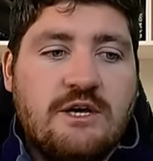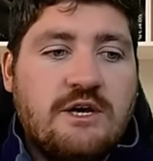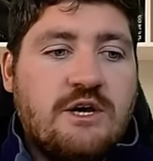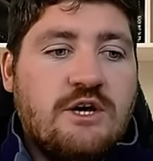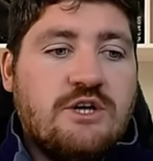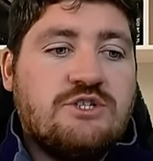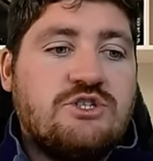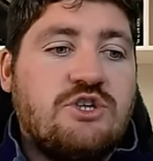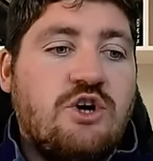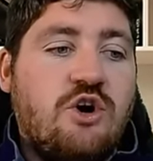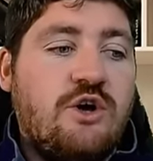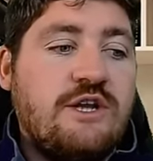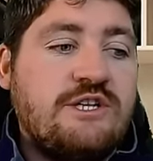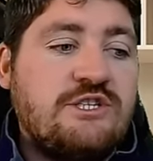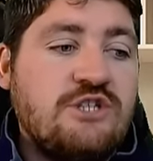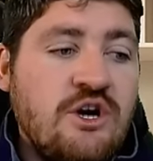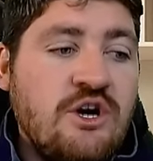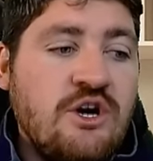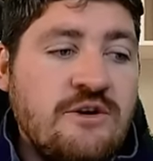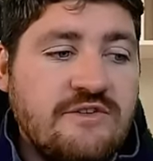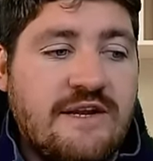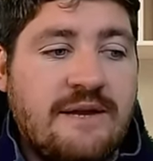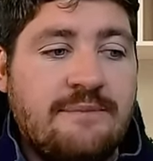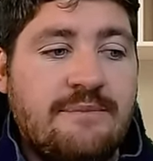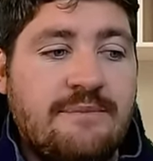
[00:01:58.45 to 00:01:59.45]
So in terms
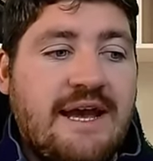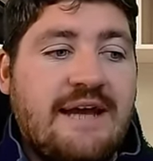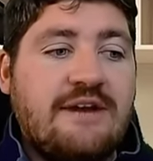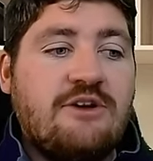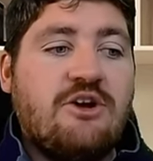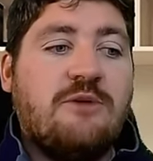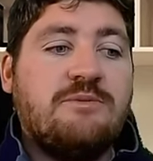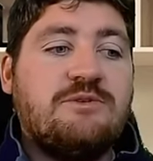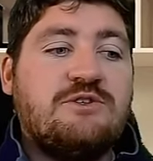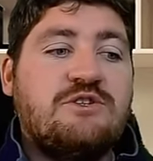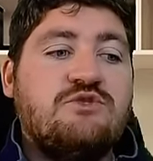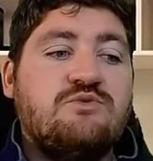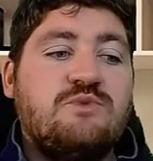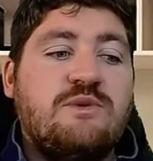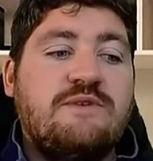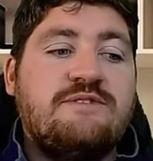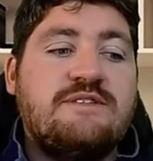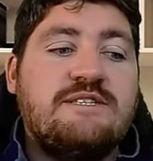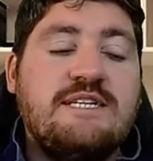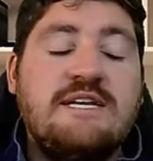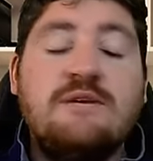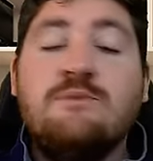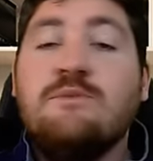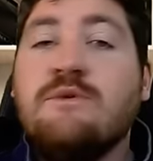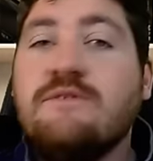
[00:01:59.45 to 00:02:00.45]
of number eight options we've
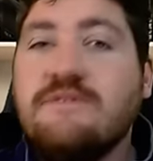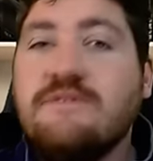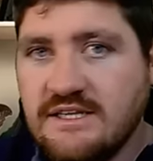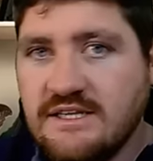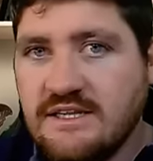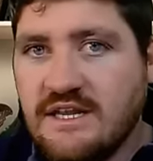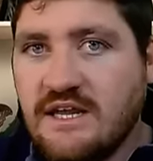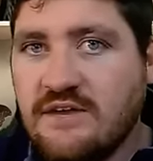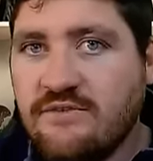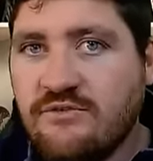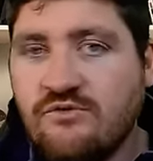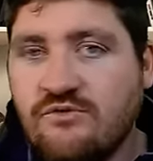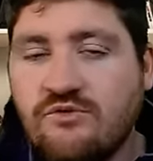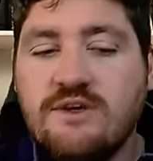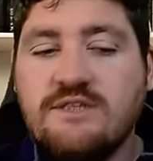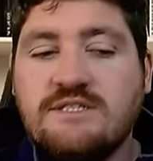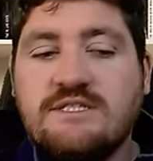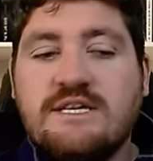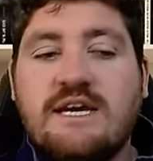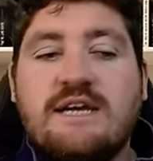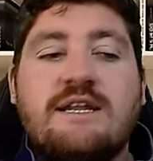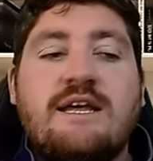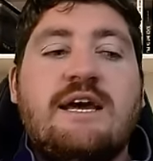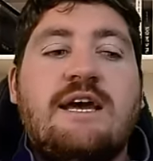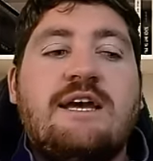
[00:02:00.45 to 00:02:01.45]
seen, we've Evan Roos
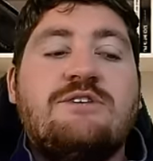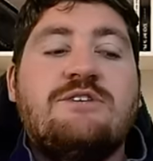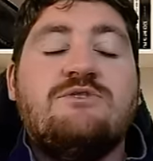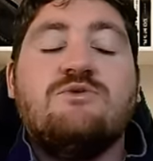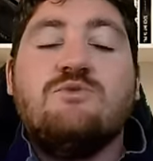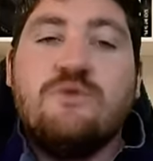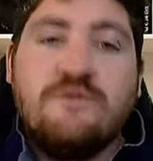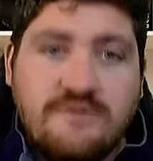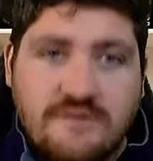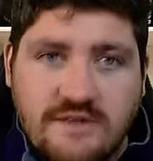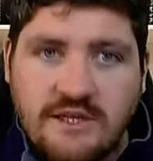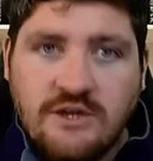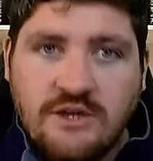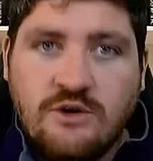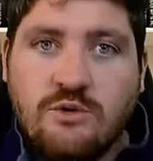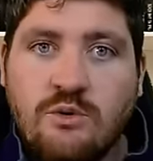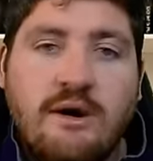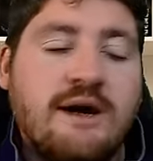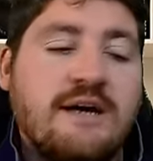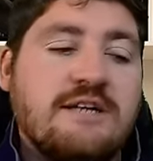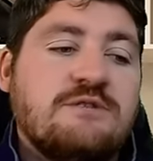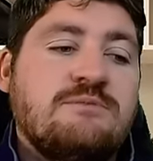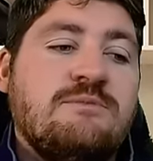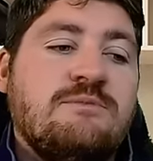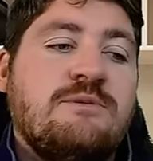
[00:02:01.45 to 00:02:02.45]
at eight, we've seen
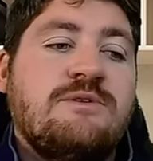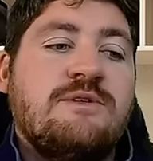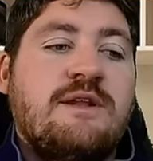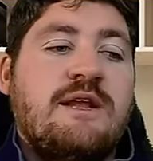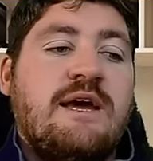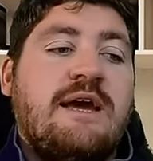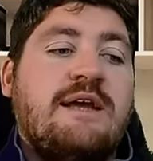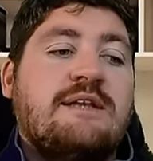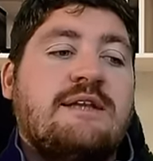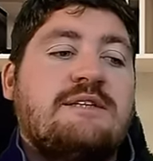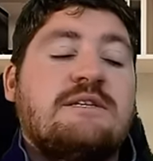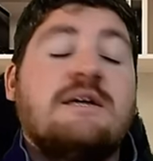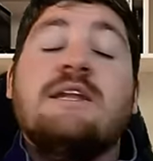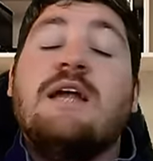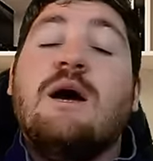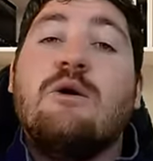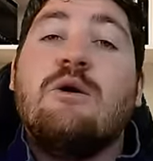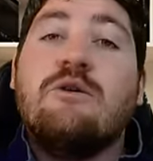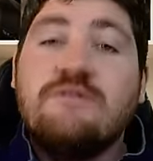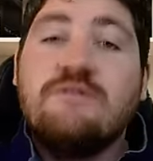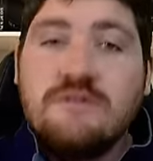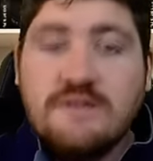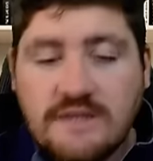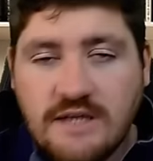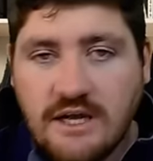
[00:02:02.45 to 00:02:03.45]
Kwagga Smith at eight, and now we've
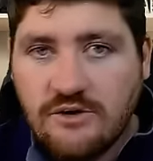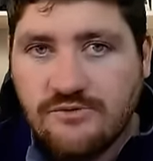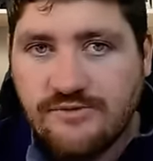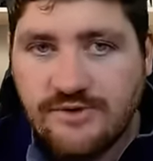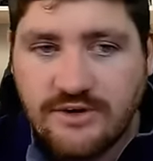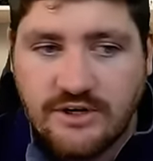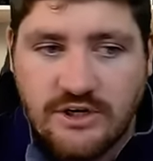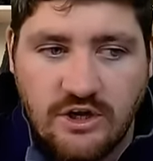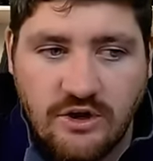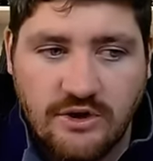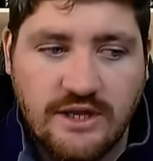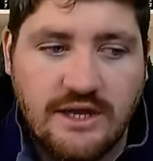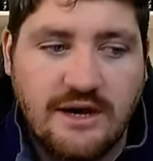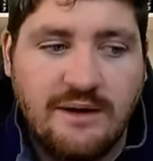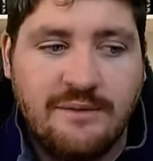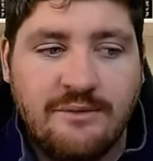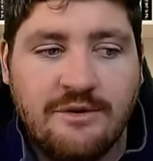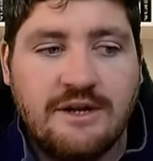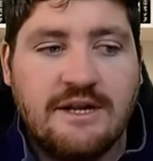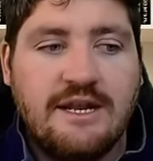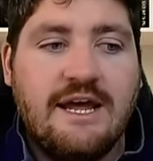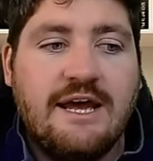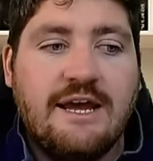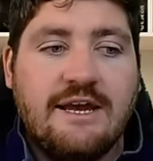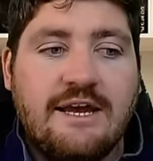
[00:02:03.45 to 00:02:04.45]
seen Elrich Louw coming
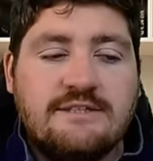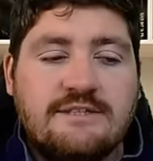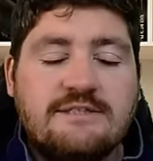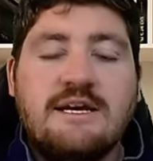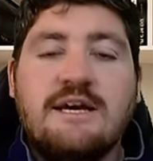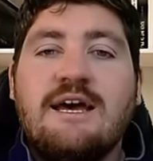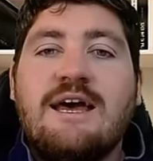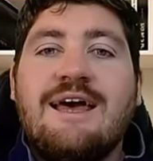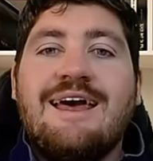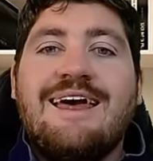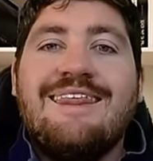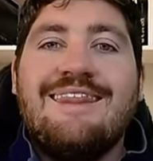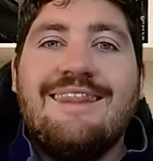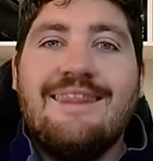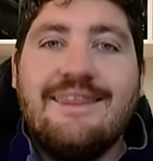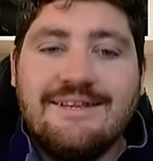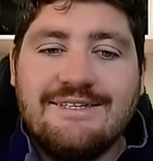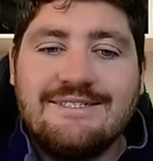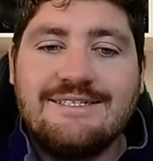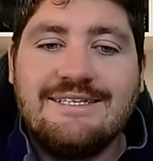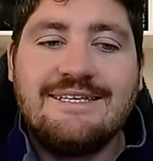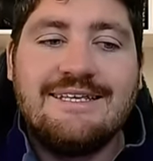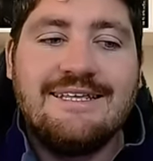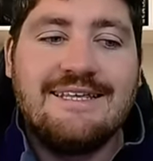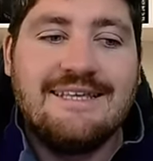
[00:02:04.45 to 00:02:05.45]
at eight
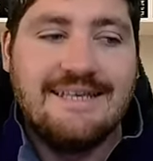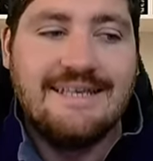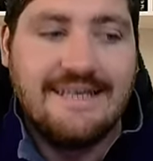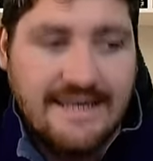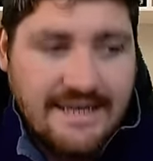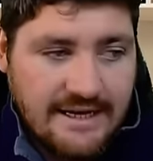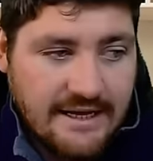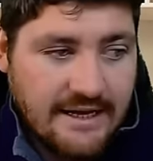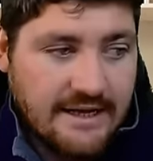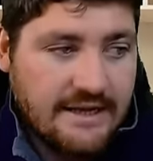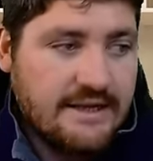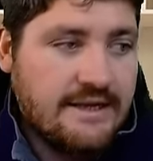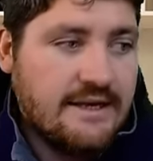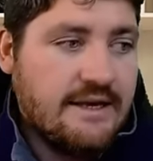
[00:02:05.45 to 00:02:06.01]
this year.